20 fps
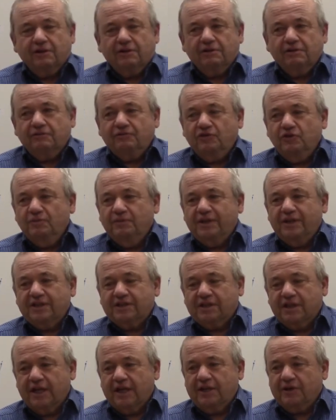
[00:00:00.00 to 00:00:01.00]
a few minutes
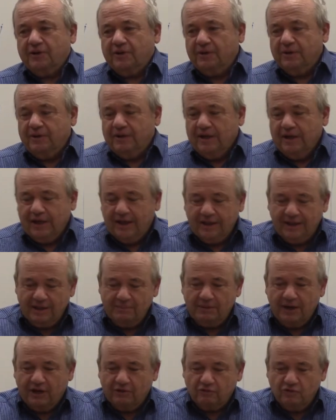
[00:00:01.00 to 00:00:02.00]
later, and they
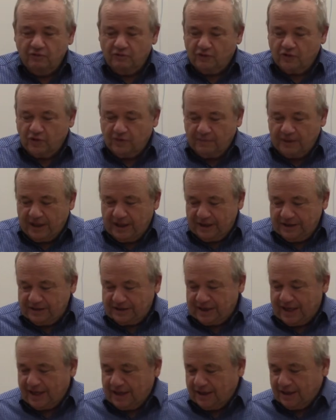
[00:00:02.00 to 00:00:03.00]
make room for him, and he's
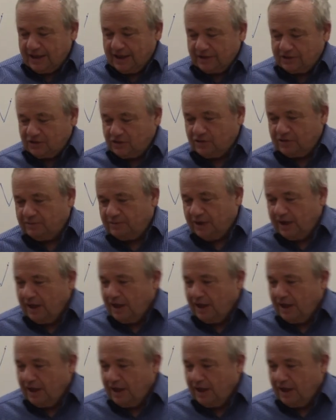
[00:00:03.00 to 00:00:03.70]
standing next to him.